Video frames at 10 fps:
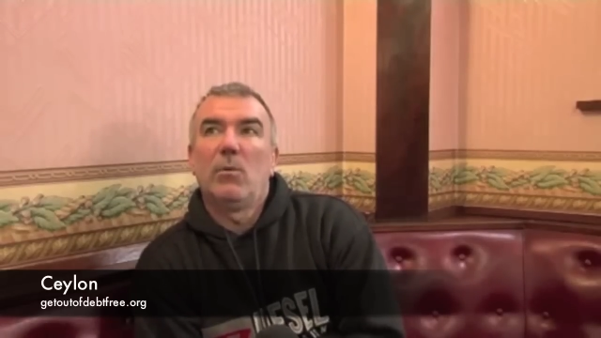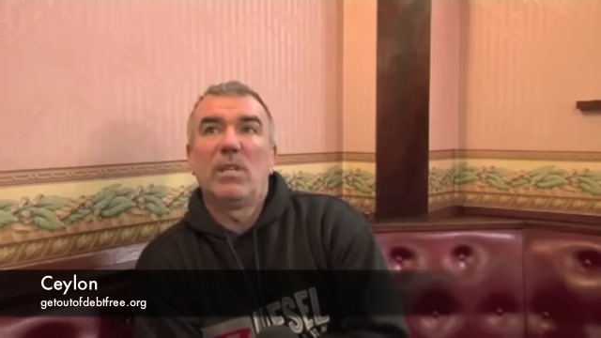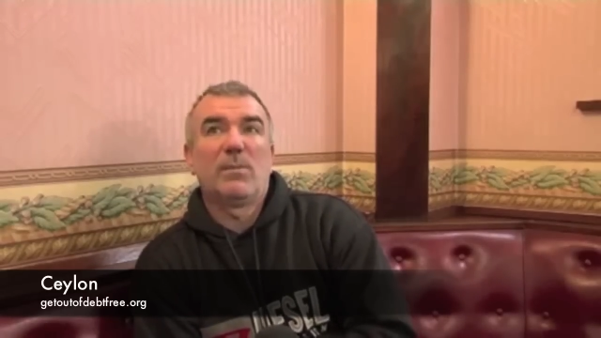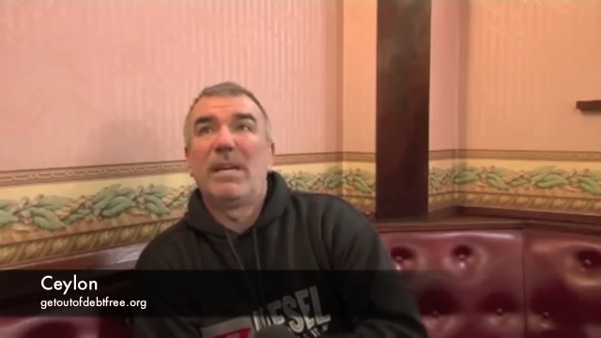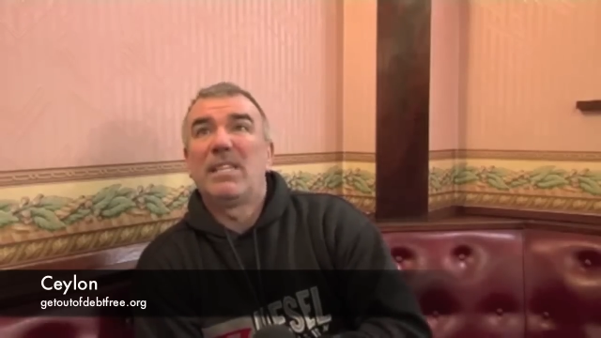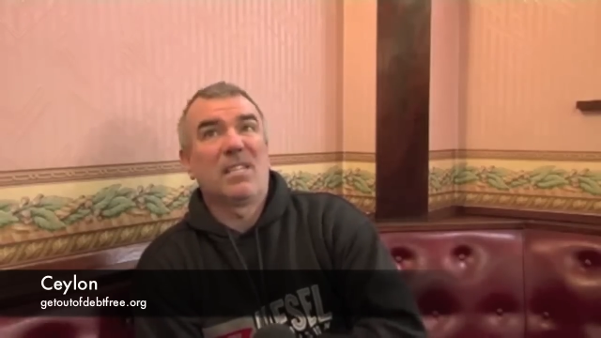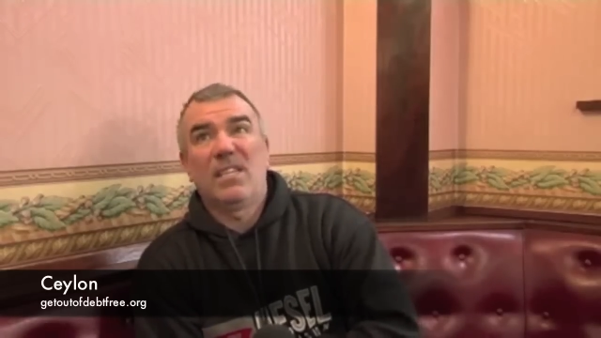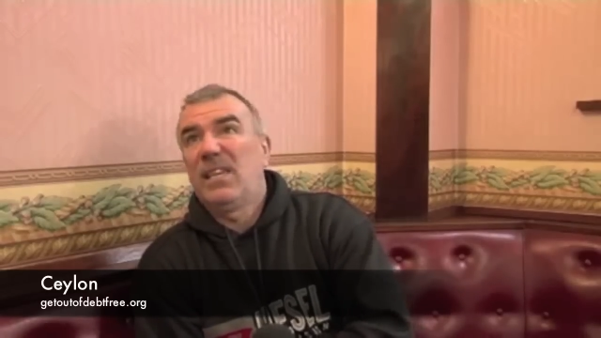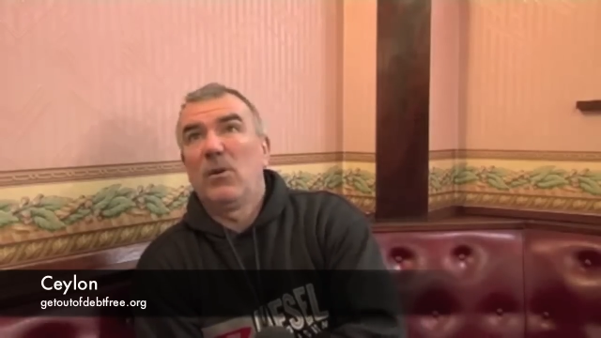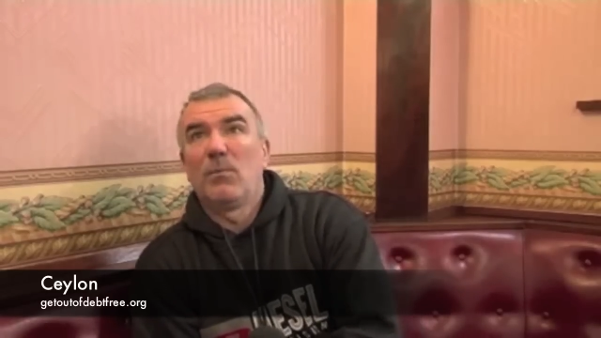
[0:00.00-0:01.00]
which
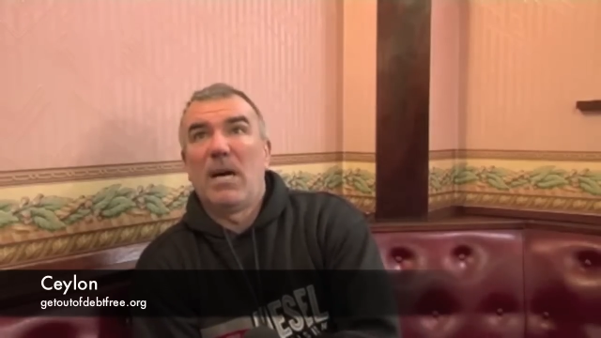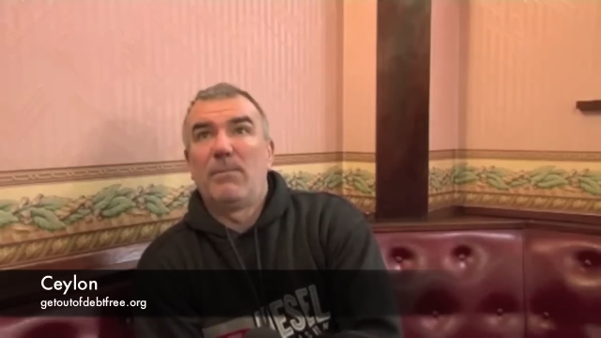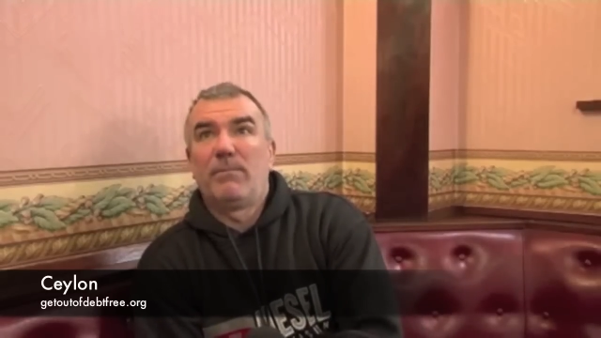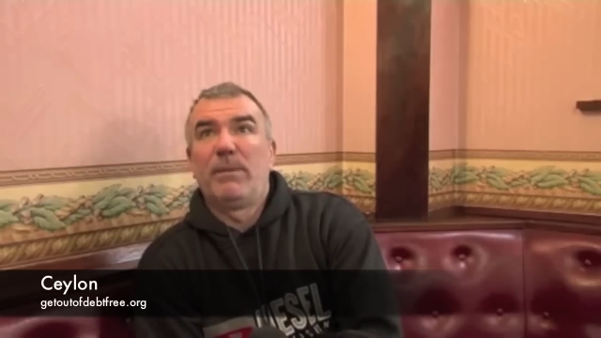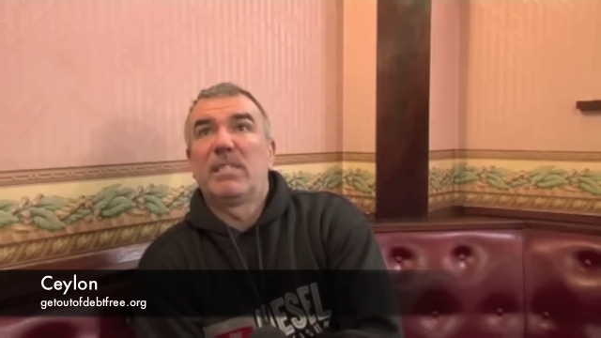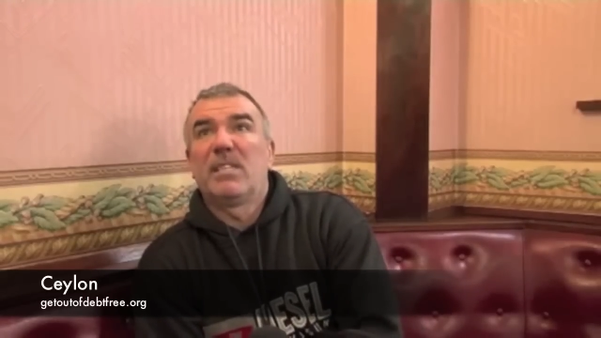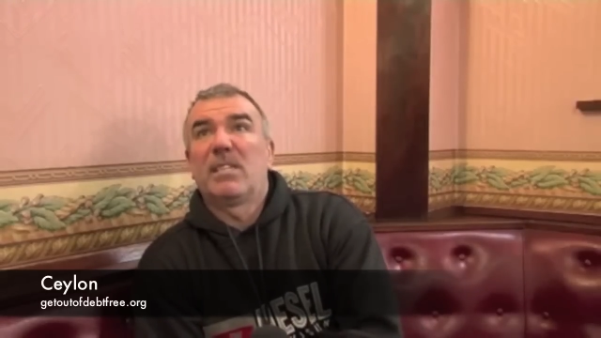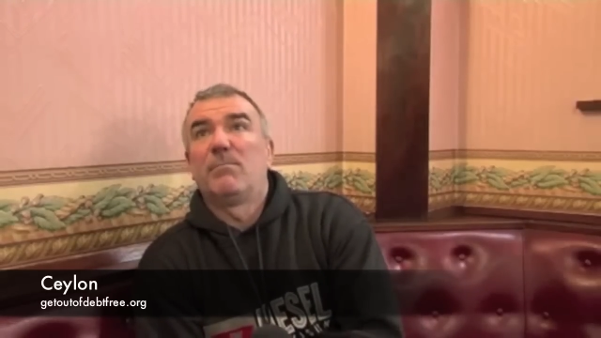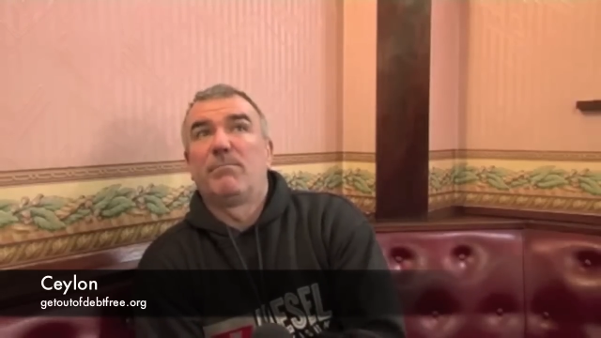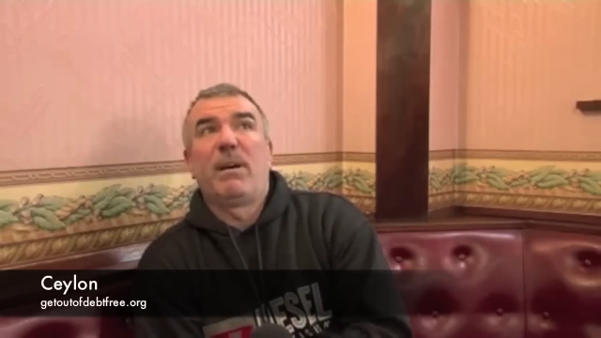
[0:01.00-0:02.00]
basically killed my
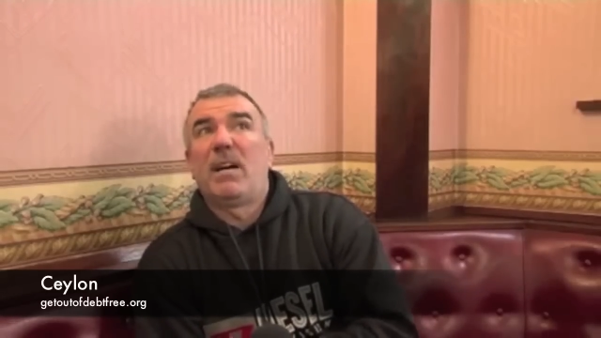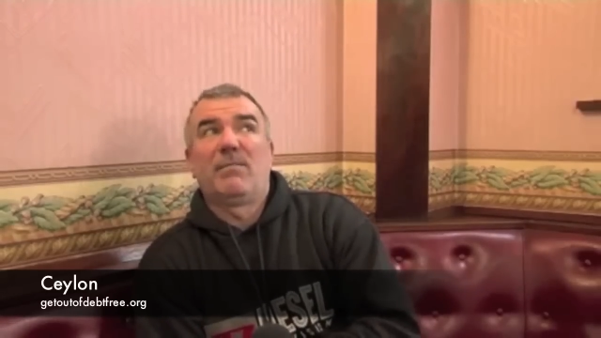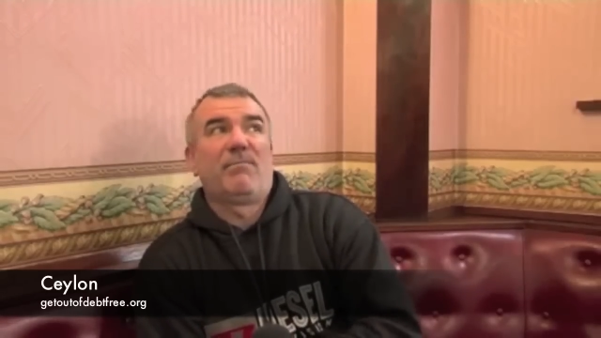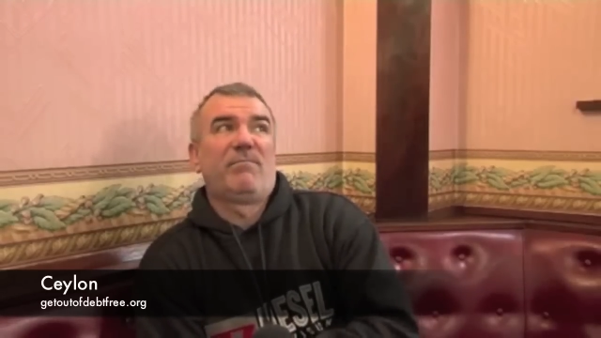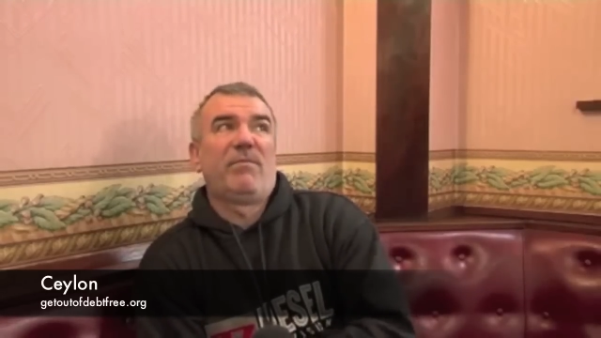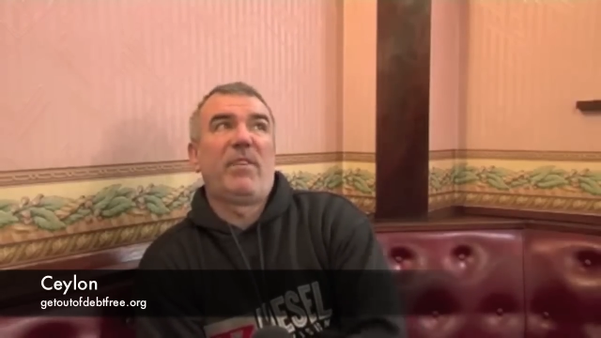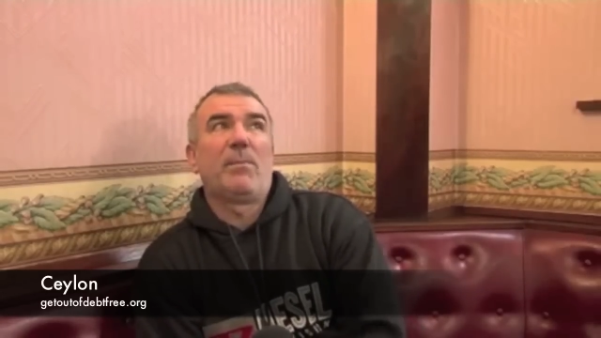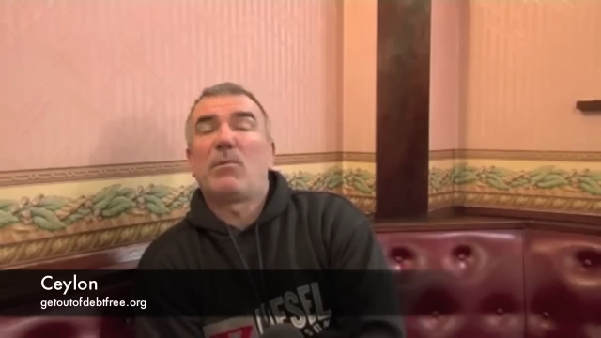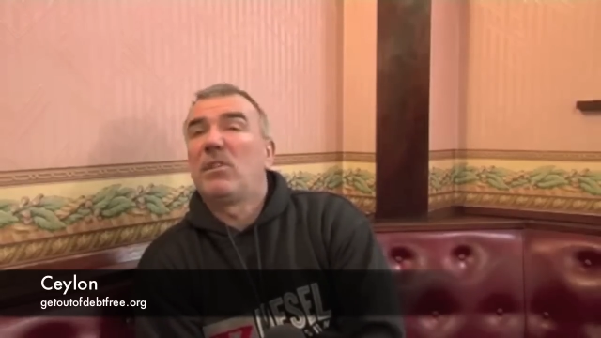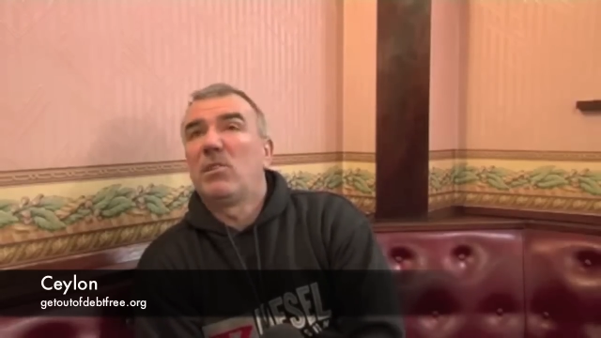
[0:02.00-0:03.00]
business, and by
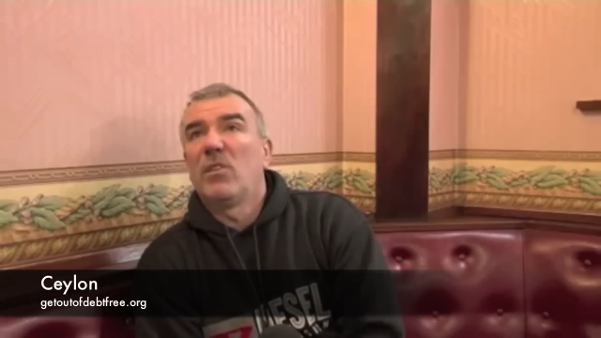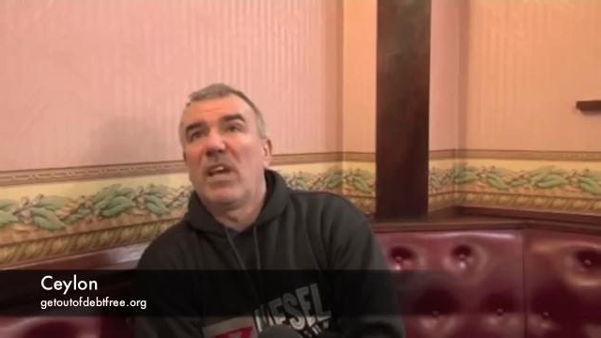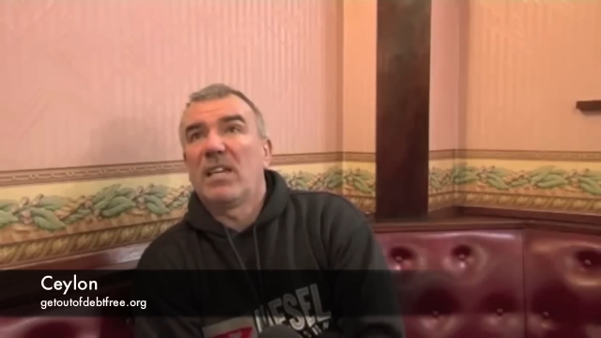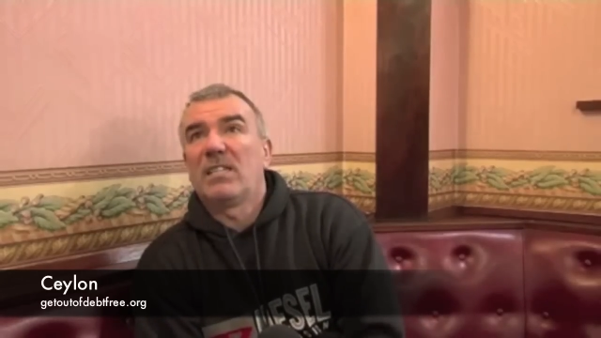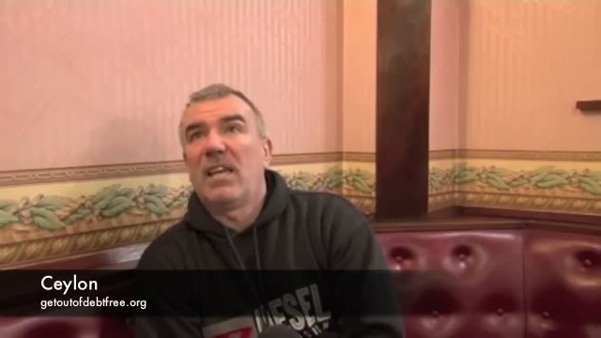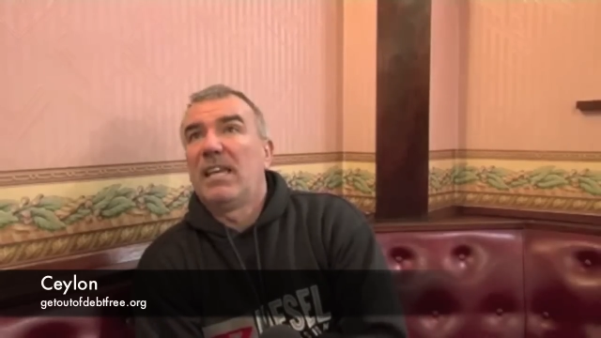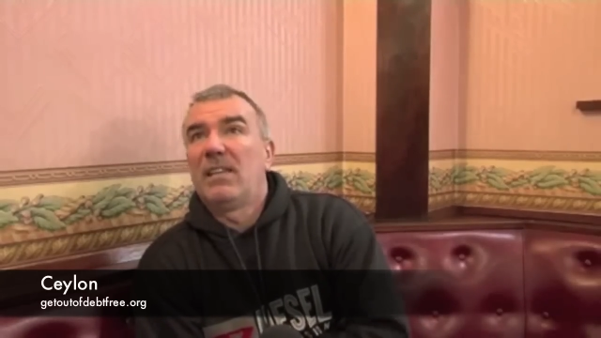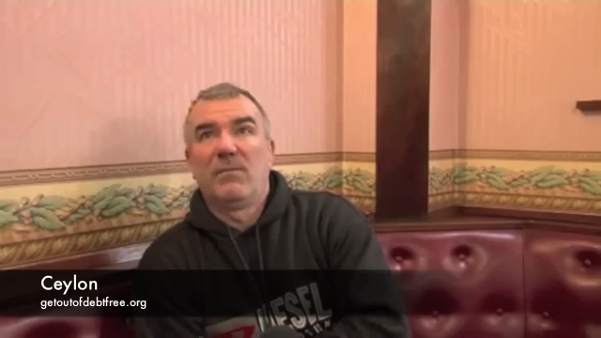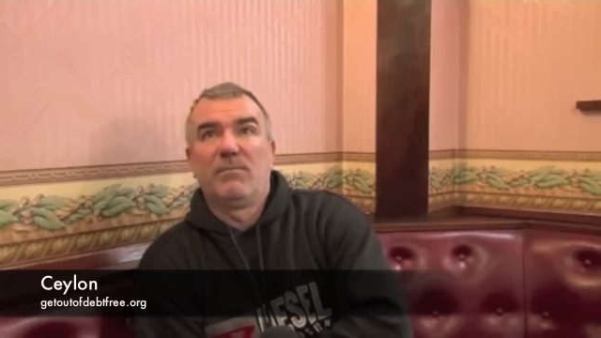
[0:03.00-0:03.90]
February 2008 the